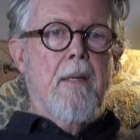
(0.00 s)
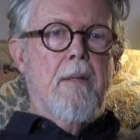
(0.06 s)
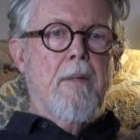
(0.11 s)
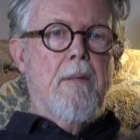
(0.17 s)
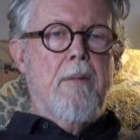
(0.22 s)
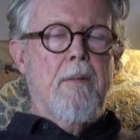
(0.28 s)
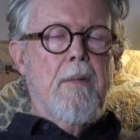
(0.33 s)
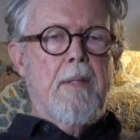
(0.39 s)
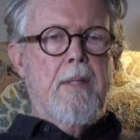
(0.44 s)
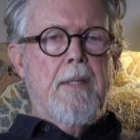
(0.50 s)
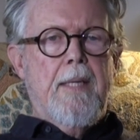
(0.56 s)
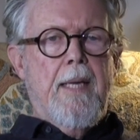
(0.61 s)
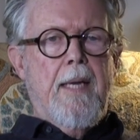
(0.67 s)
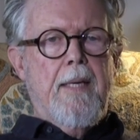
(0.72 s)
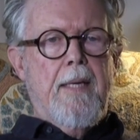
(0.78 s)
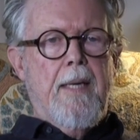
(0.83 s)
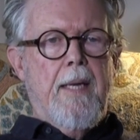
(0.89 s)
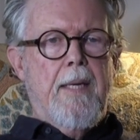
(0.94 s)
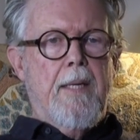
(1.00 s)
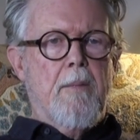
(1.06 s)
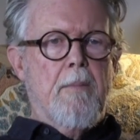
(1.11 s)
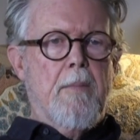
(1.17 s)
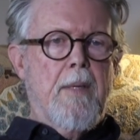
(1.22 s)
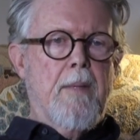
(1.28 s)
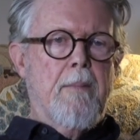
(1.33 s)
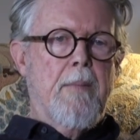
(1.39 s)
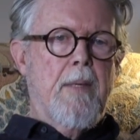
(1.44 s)
Two that stand out in
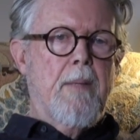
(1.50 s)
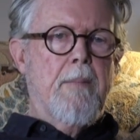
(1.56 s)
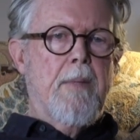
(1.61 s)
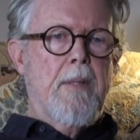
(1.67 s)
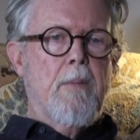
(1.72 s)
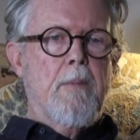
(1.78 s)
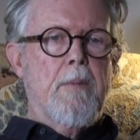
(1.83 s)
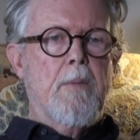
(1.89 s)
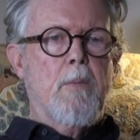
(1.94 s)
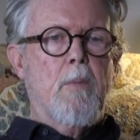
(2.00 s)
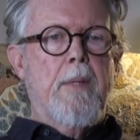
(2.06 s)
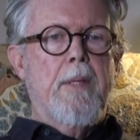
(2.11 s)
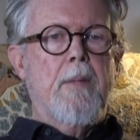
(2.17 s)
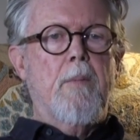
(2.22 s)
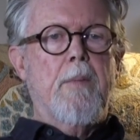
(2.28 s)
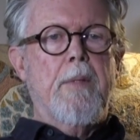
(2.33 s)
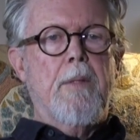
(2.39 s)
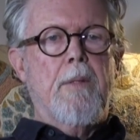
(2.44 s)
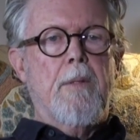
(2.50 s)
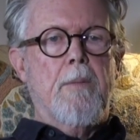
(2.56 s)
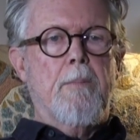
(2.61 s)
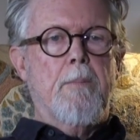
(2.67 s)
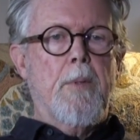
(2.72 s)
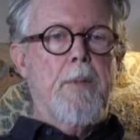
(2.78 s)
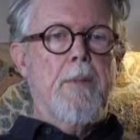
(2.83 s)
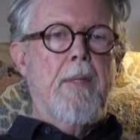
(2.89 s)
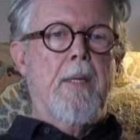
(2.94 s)
my memory was one when
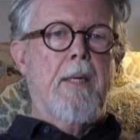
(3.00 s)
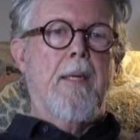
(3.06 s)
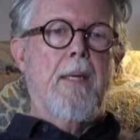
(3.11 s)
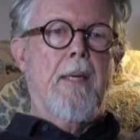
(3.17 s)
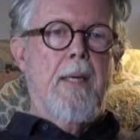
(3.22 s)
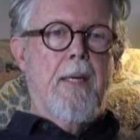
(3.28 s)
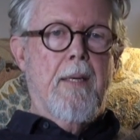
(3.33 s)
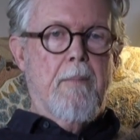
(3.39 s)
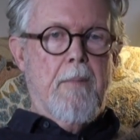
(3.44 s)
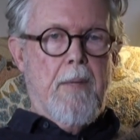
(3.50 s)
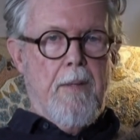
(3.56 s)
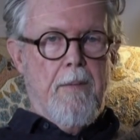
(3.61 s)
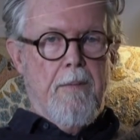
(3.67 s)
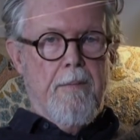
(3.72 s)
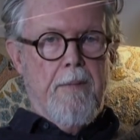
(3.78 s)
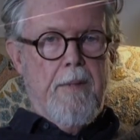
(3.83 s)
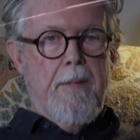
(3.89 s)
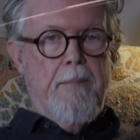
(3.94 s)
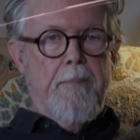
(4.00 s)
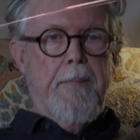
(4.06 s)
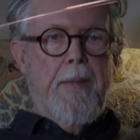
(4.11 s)
Sputnik came over